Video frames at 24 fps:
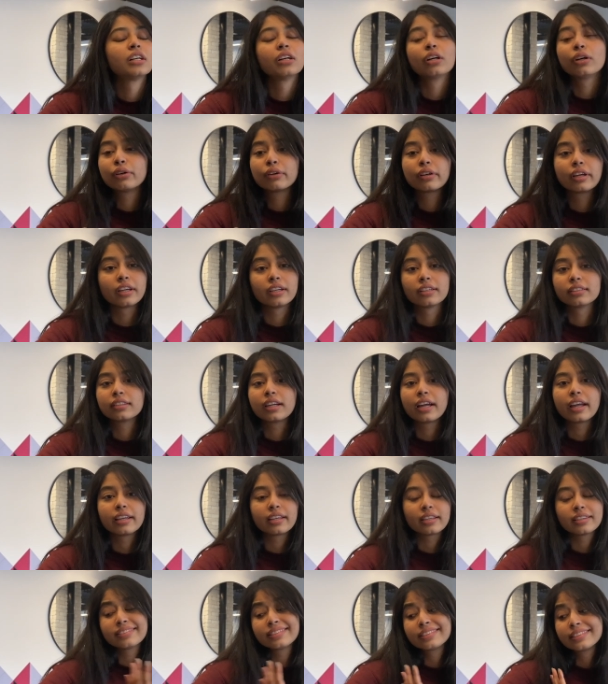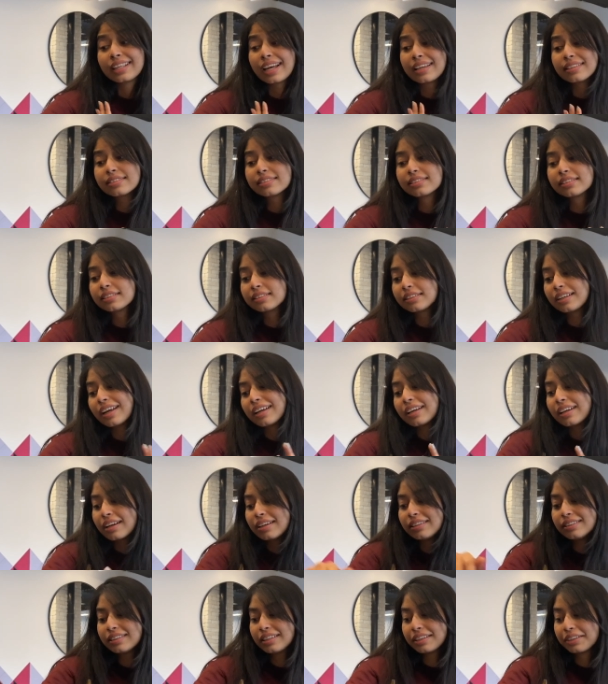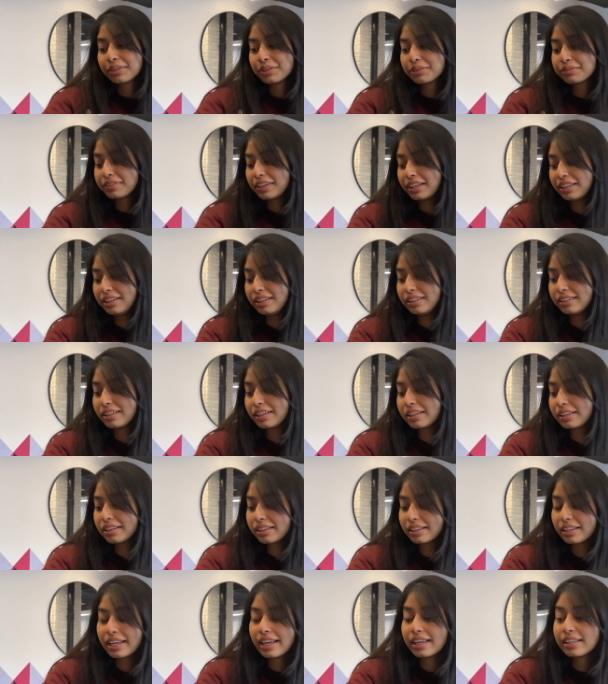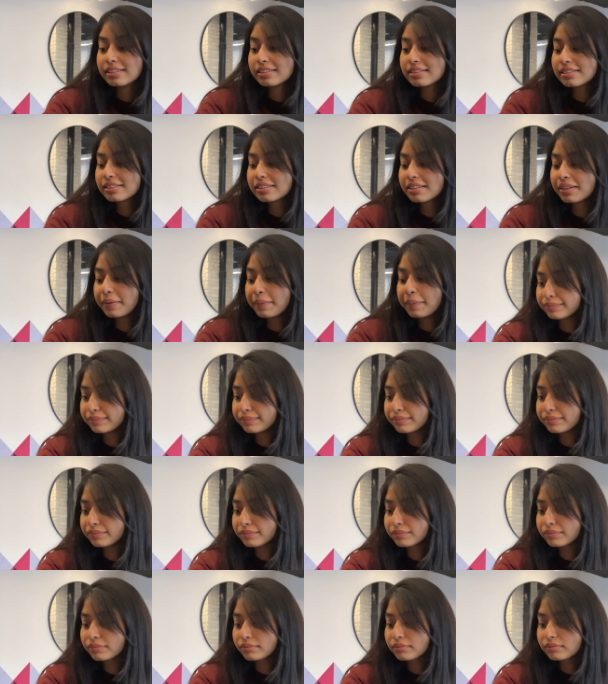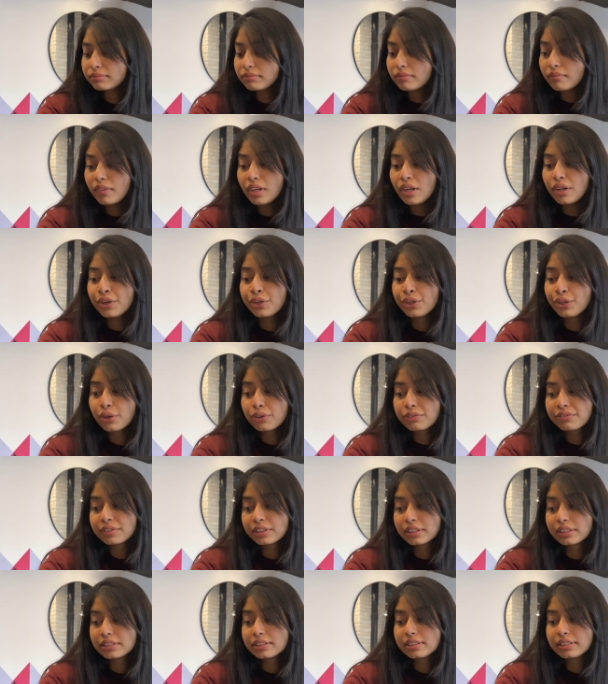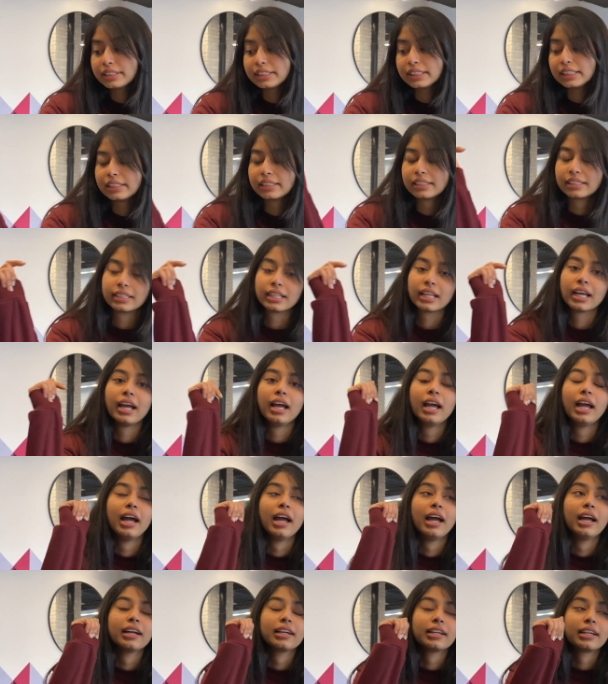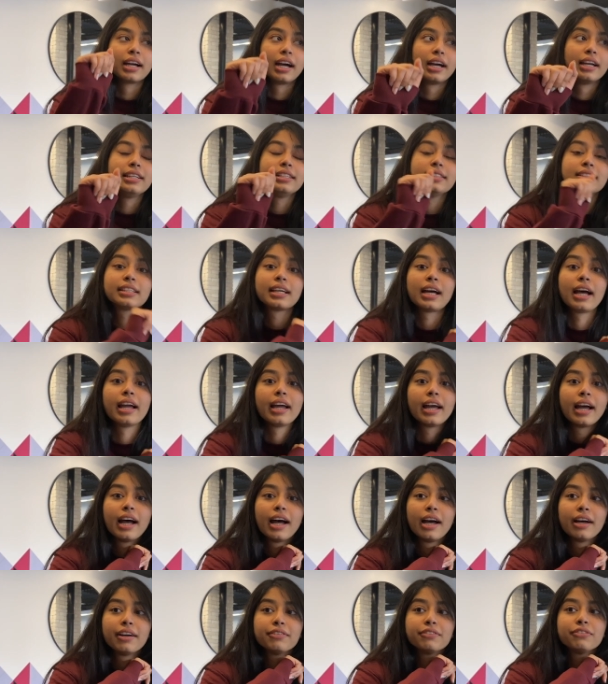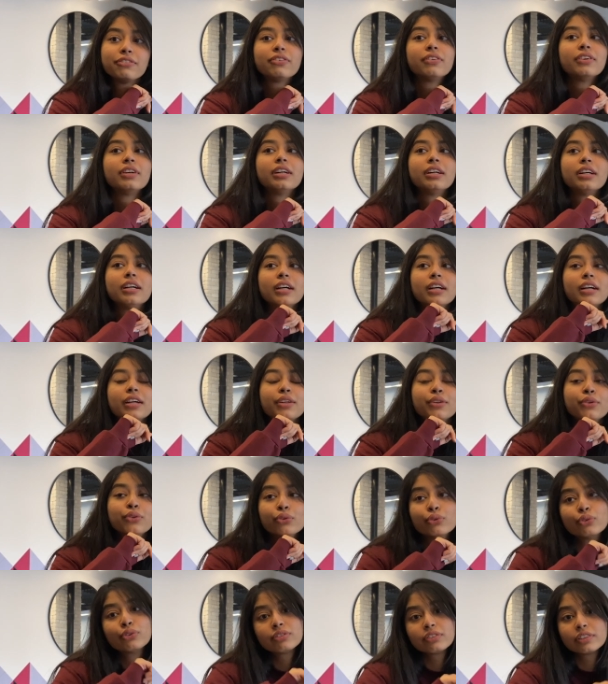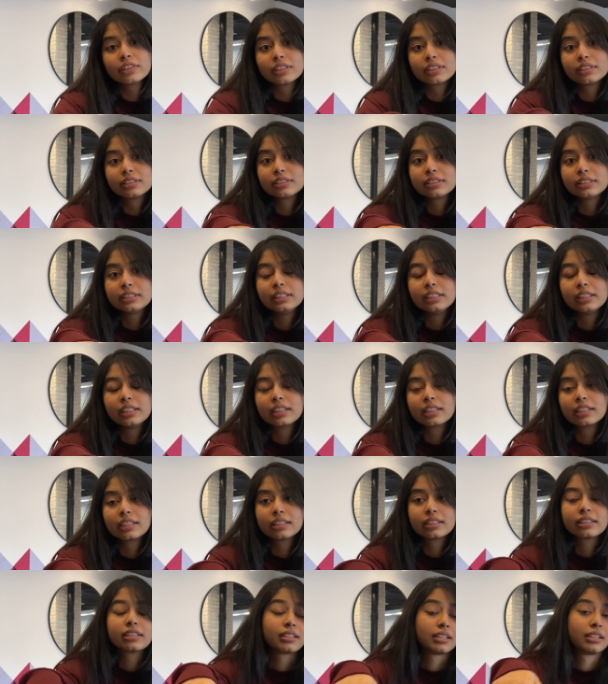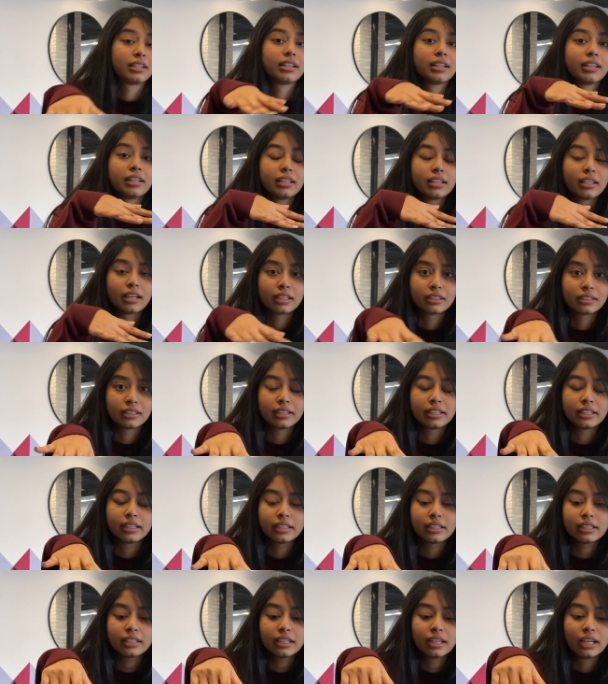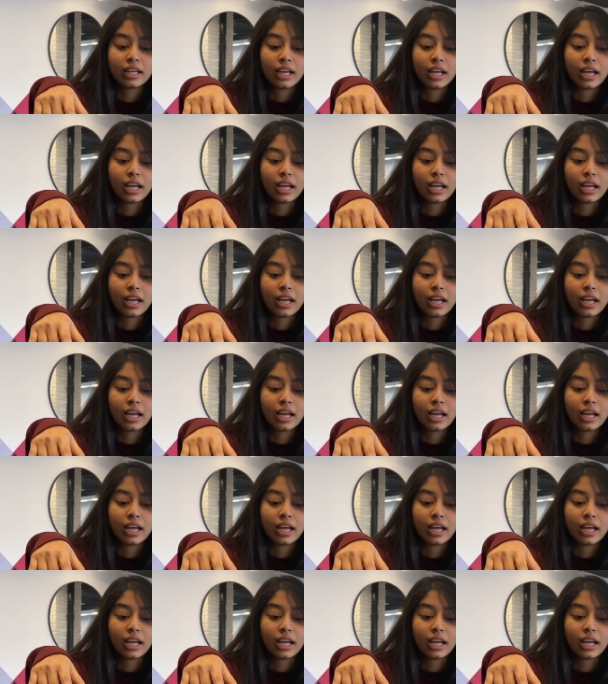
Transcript: Okay, I guess that's it. I can't think of anything else. Your fitness secret. Guys, I have no fitness secret, nothing.